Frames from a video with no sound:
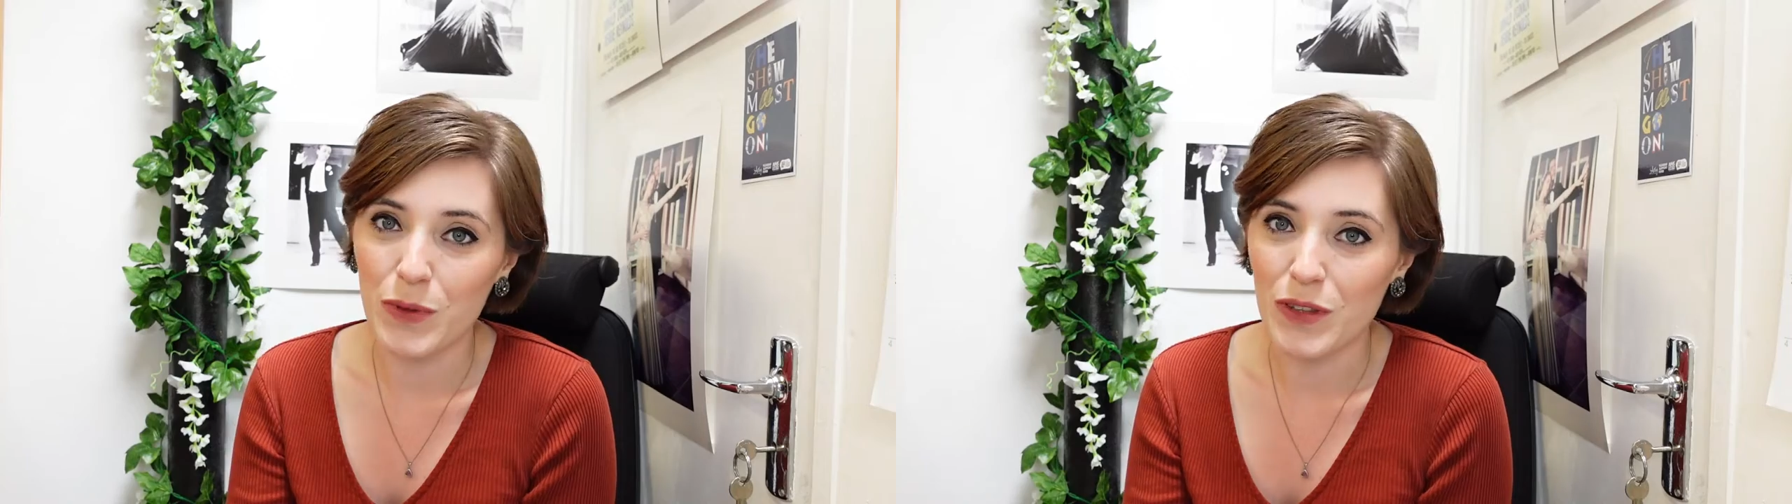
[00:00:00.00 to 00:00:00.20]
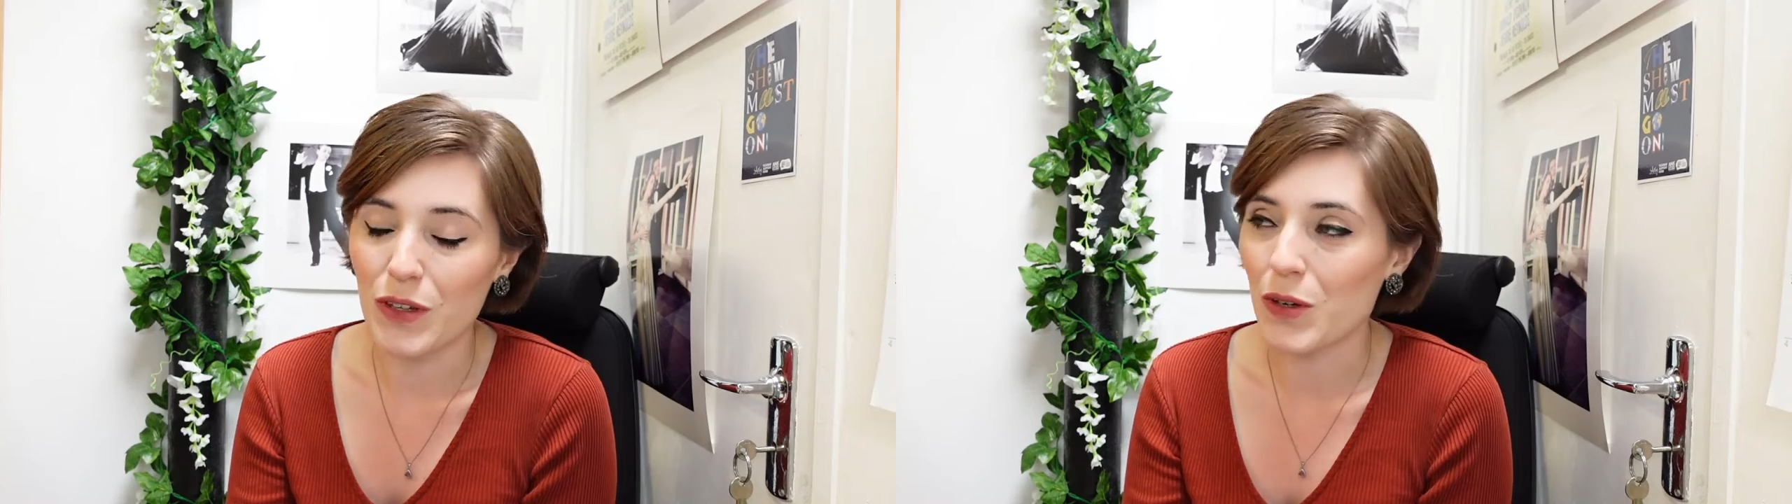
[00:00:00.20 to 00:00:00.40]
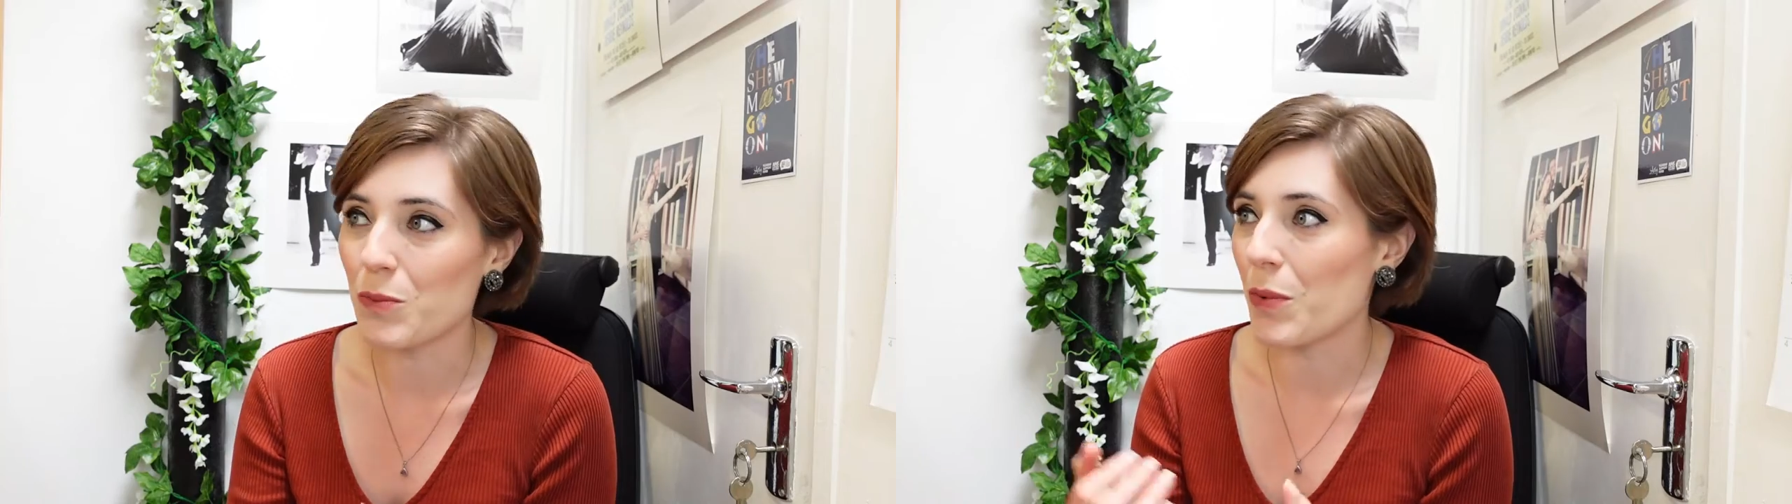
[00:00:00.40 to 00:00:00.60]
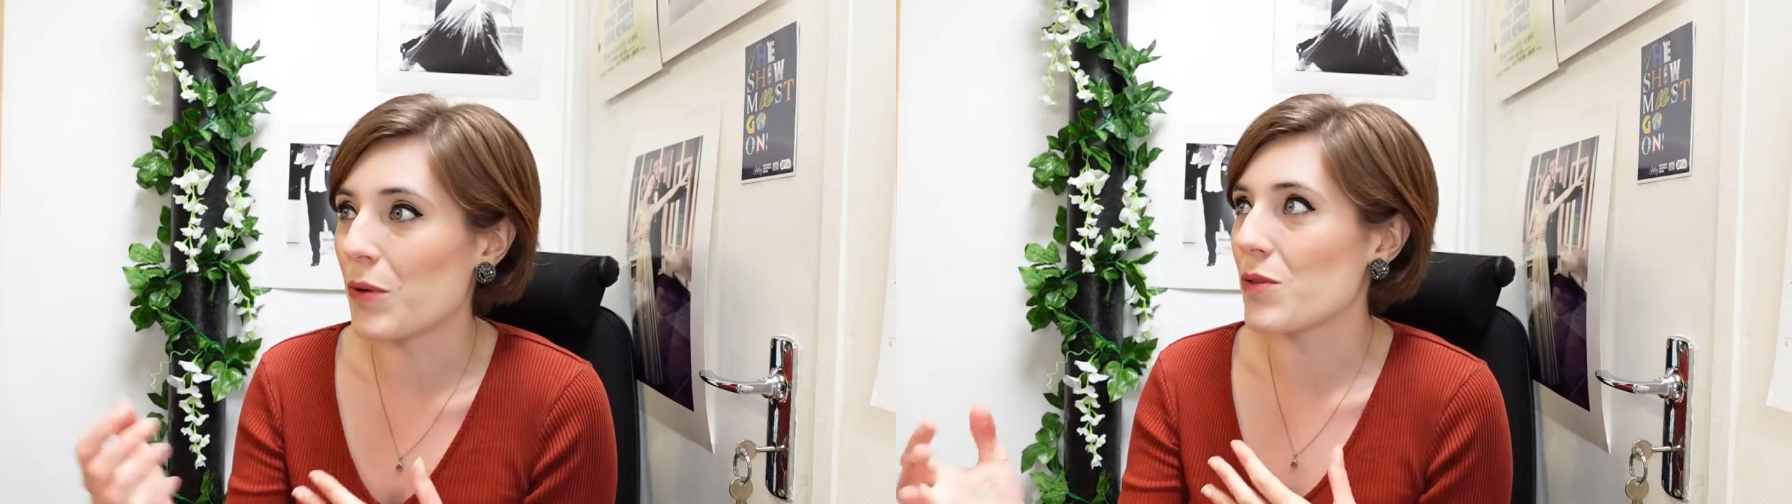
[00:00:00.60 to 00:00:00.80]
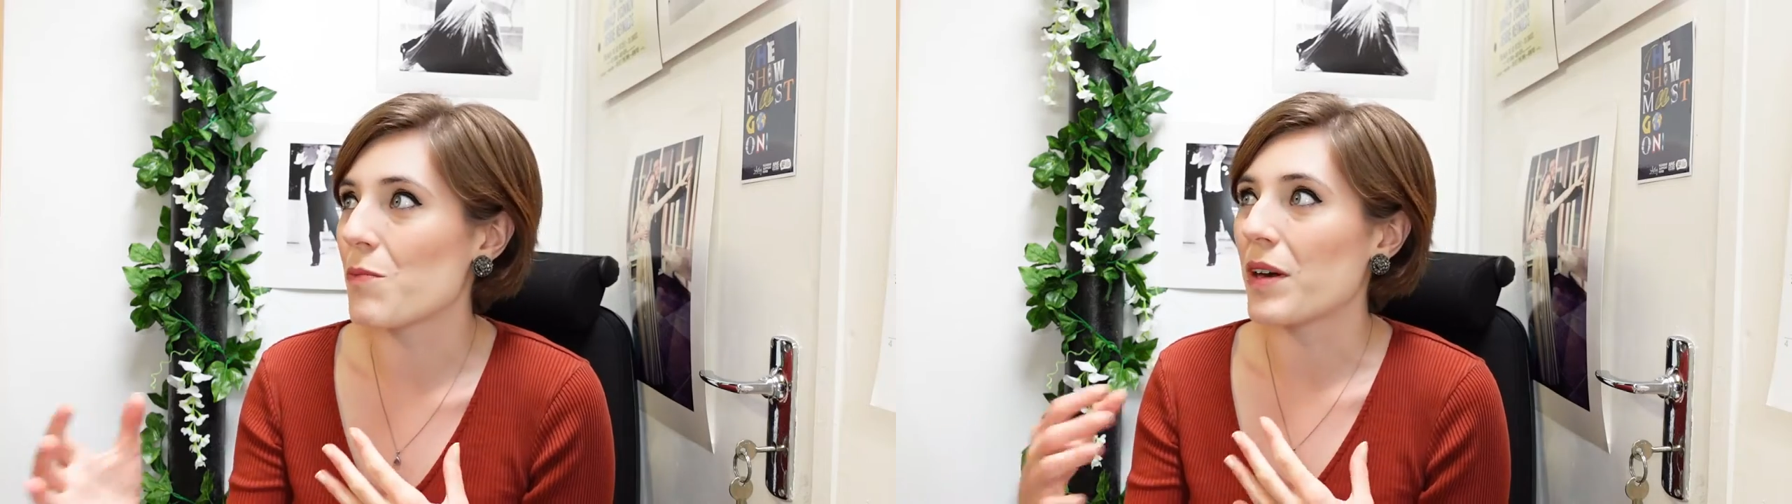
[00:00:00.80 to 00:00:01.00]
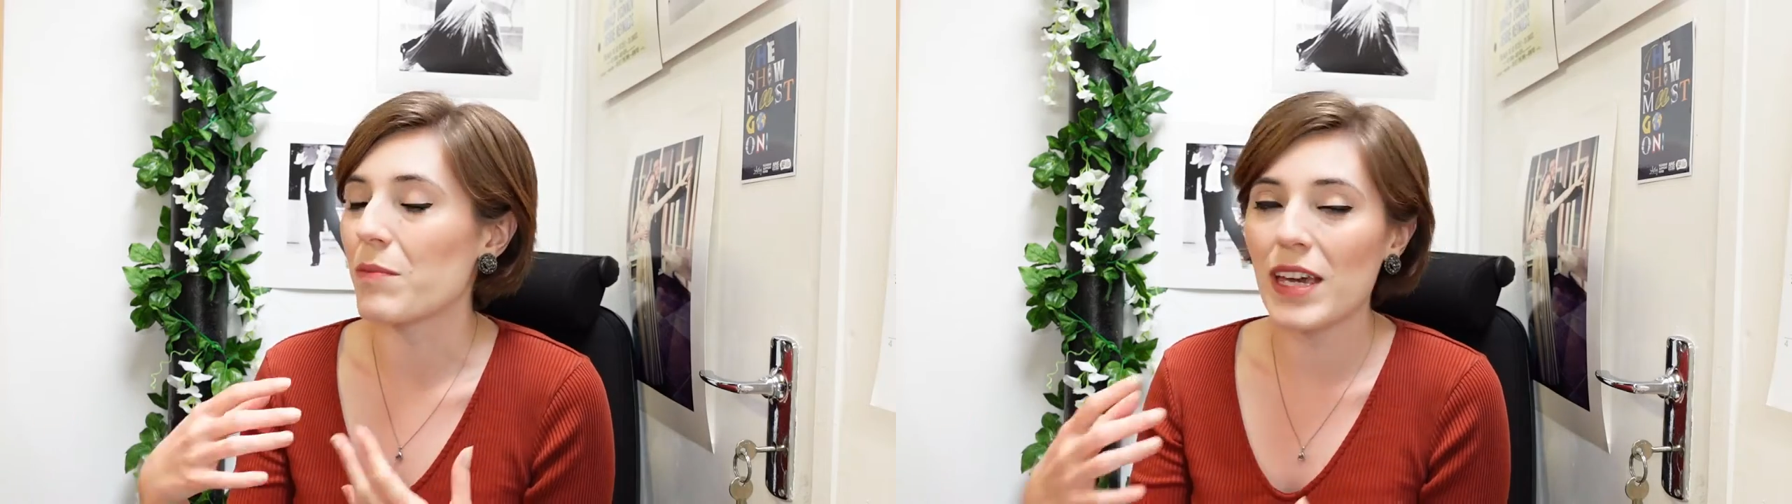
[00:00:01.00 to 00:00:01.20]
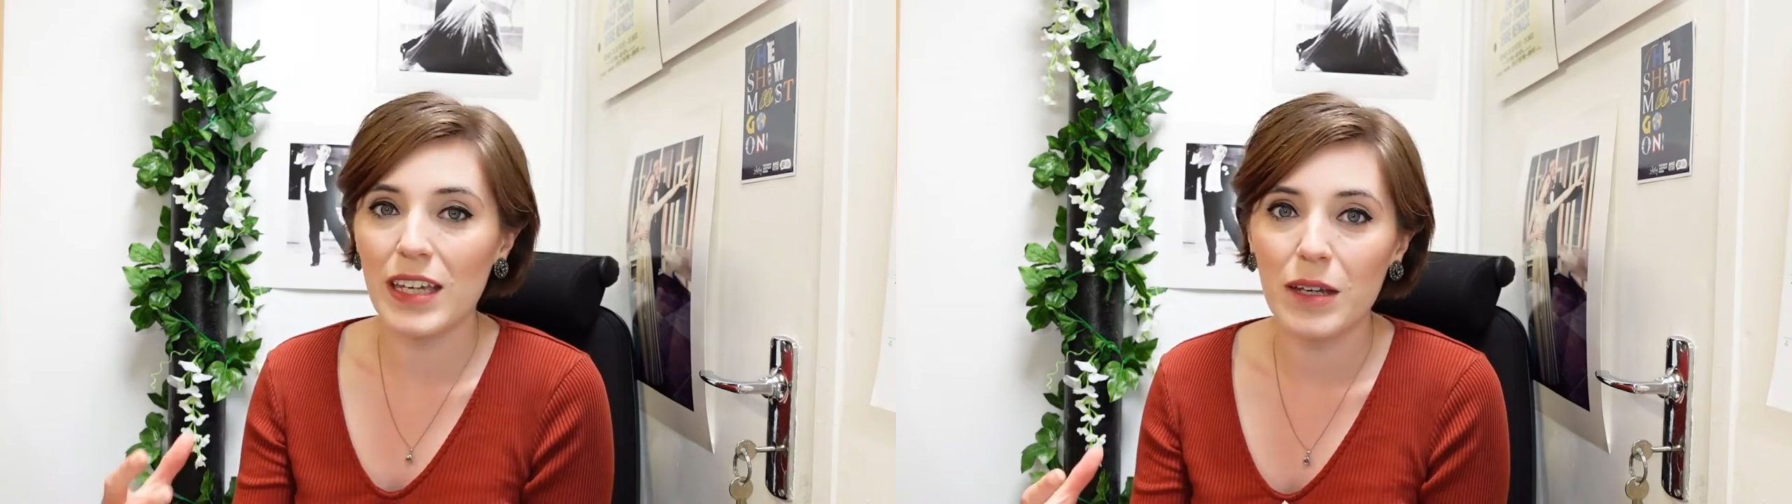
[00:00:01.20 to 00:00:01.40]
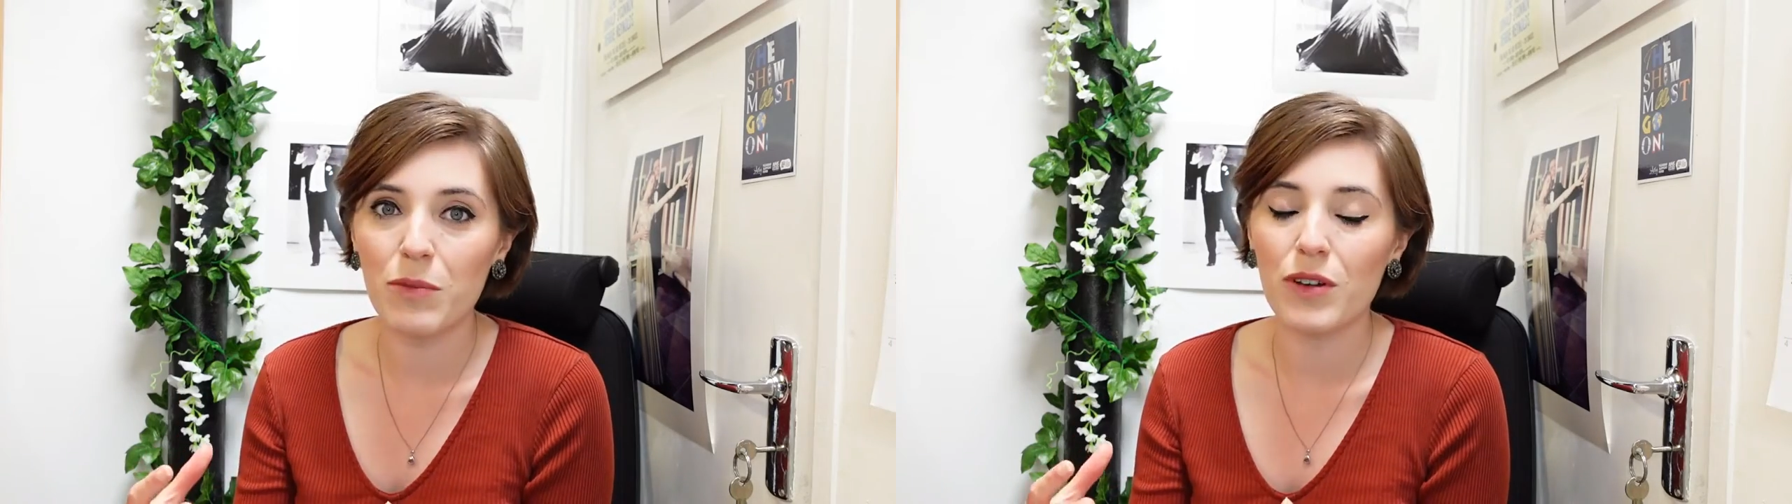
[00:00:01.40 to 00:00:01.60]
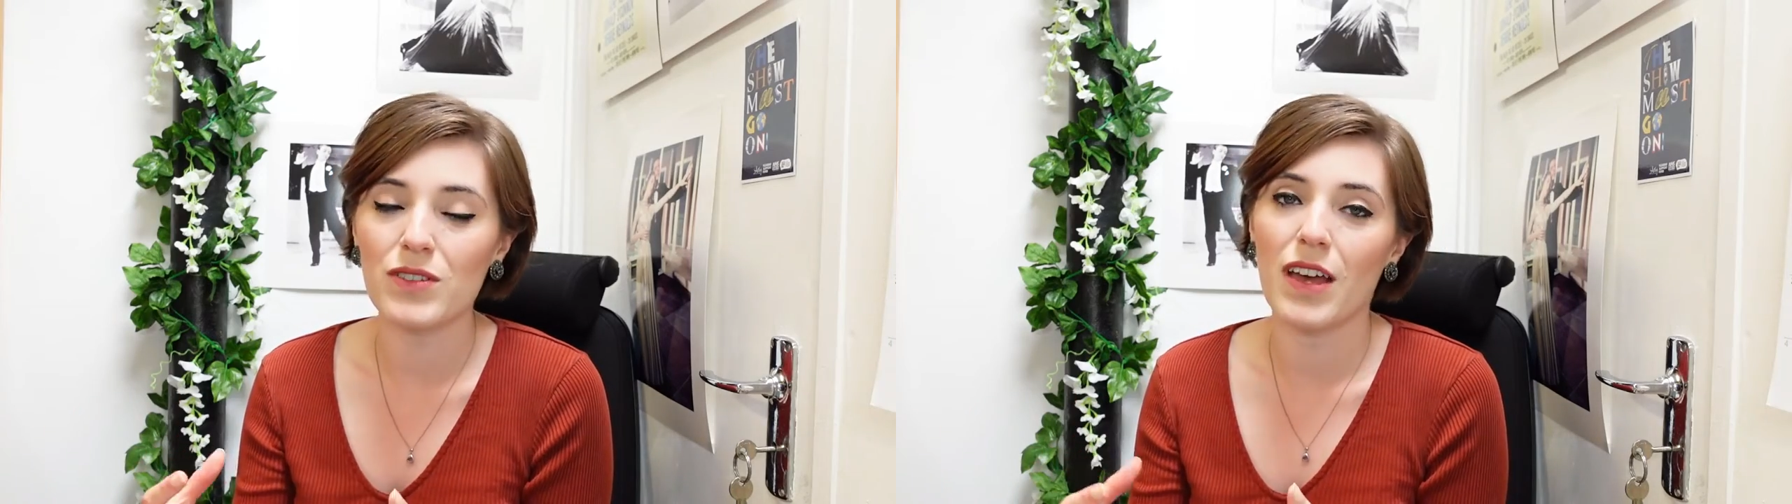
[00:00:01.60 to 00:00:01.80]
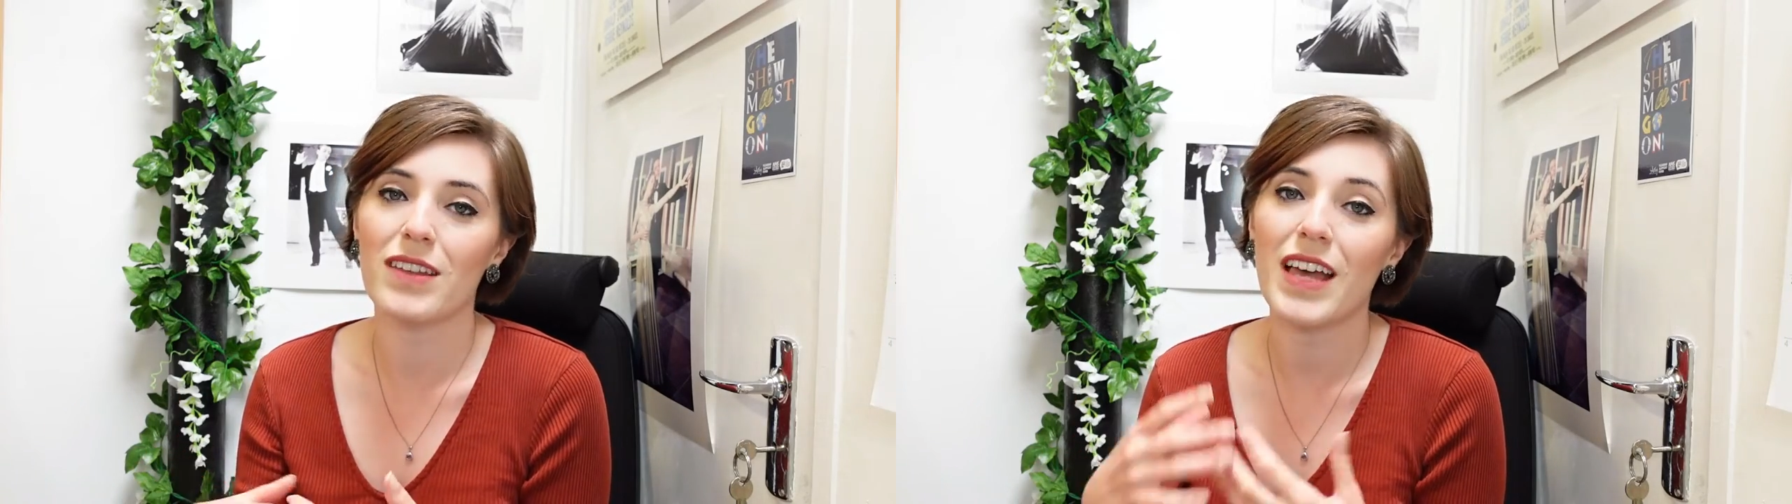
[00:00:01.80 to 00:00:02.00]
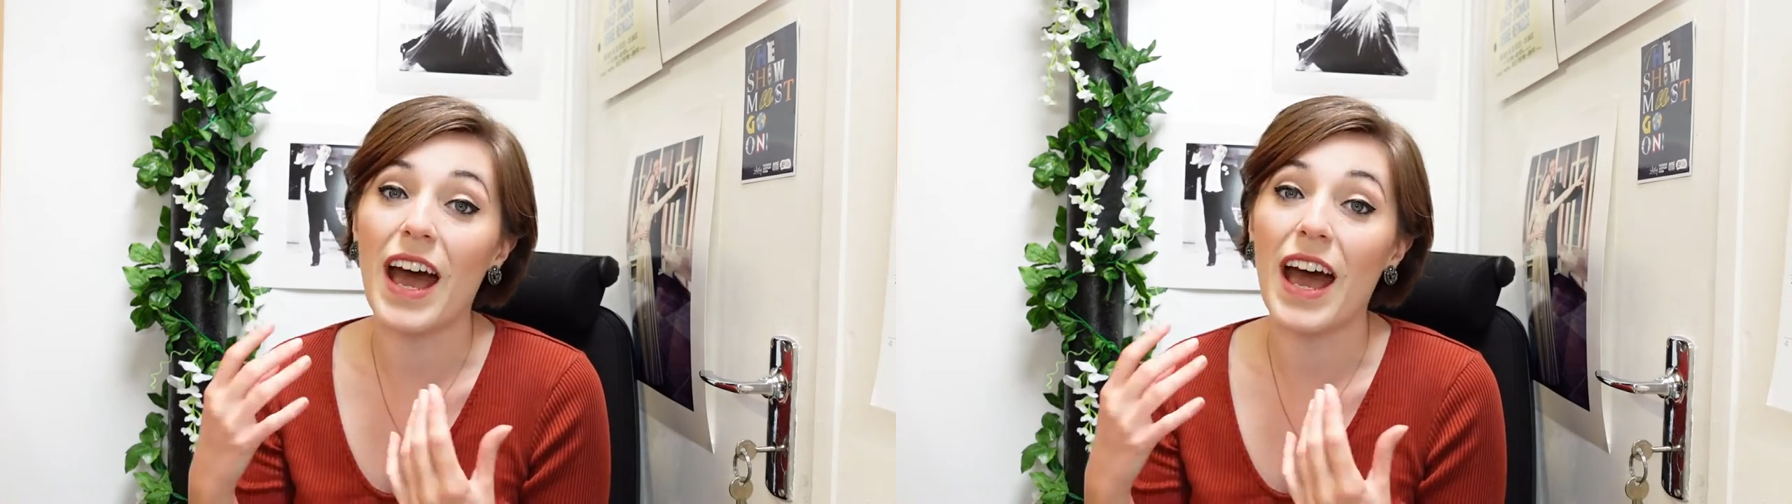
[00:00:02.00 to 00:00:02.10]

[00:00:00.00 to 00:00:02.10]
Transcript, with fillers: with you, both my making process